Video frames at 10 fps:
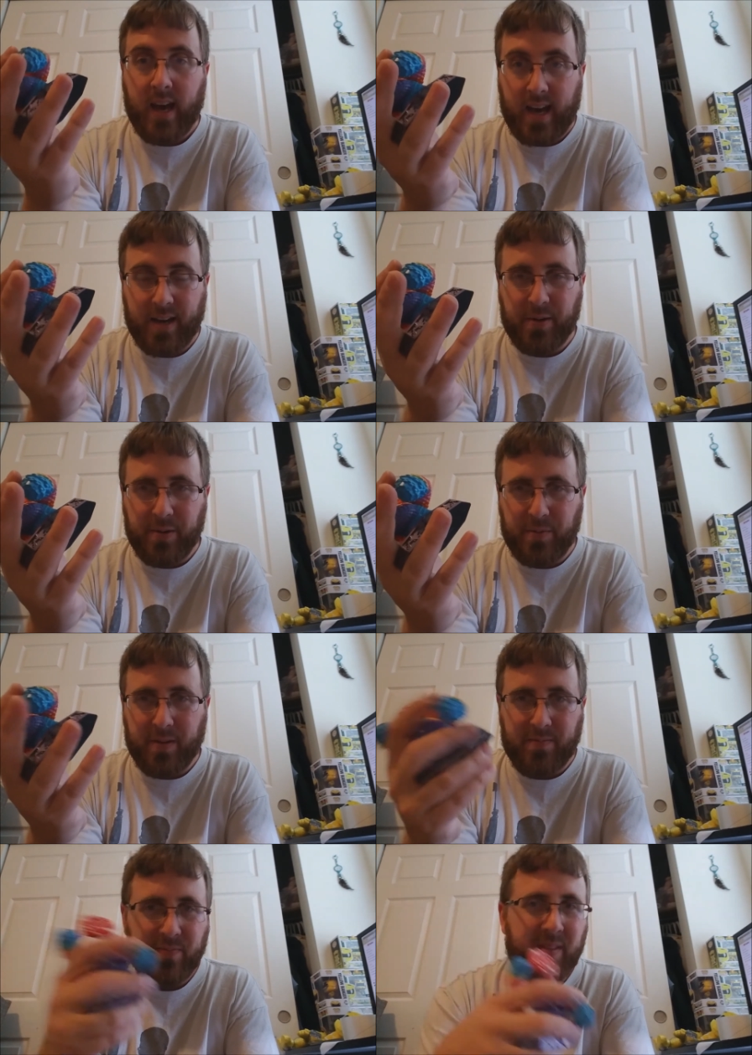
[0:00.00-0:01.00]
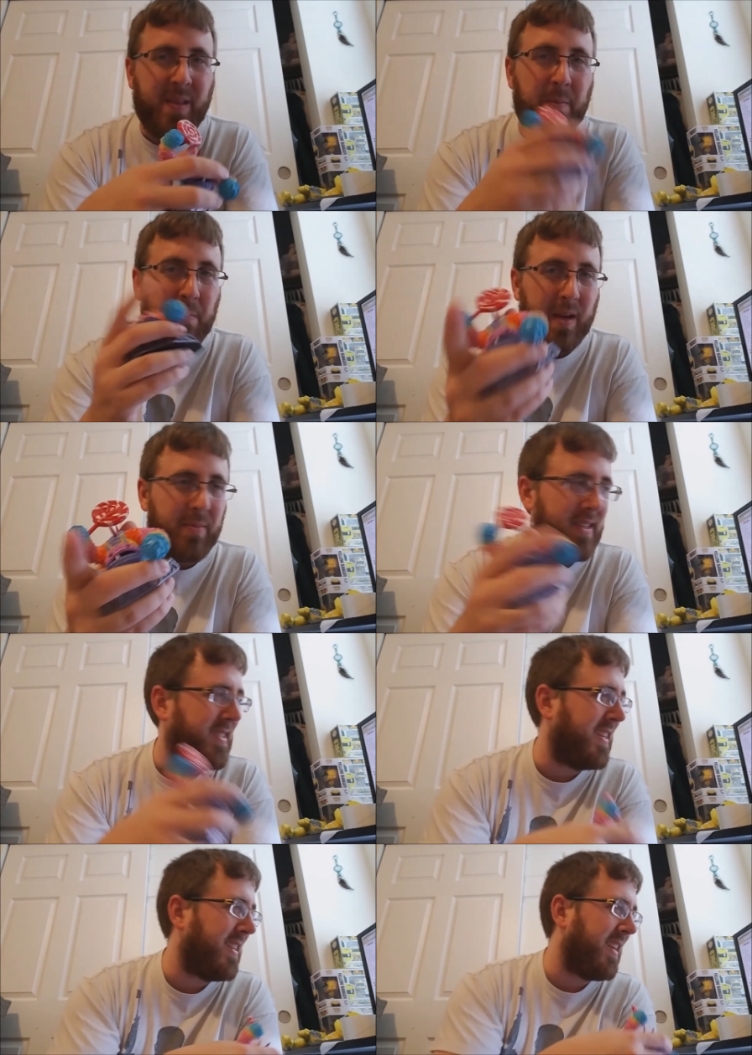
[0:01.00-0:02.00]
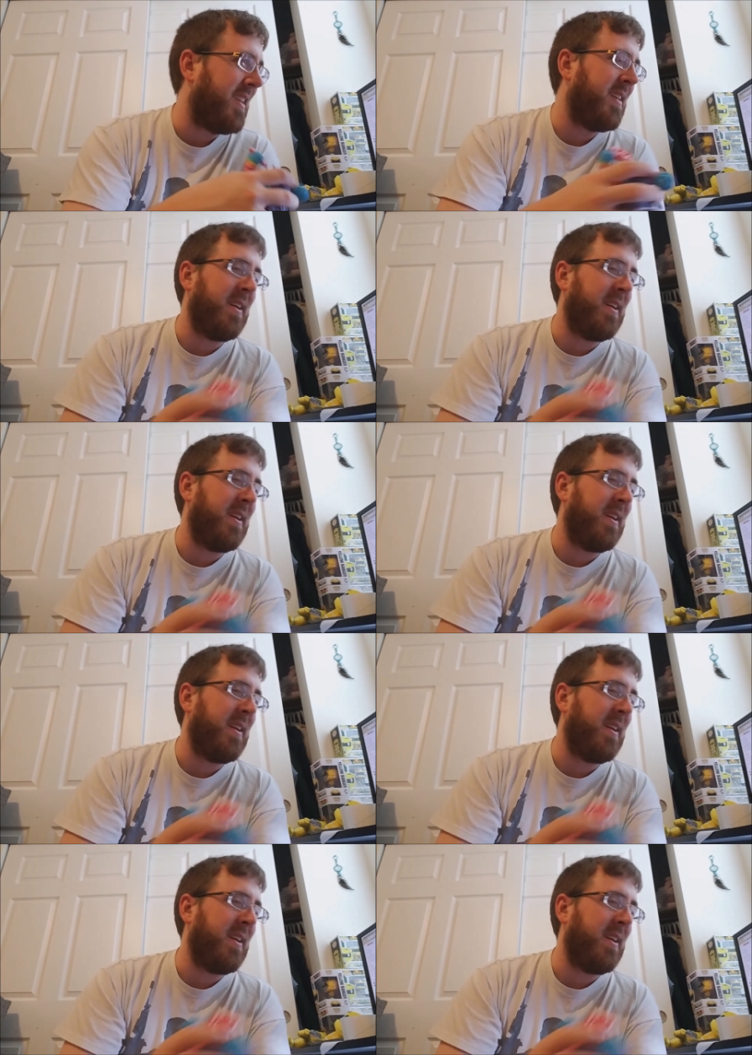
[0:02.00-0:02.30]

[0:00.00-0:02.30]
I don't know when, maybe Sunday.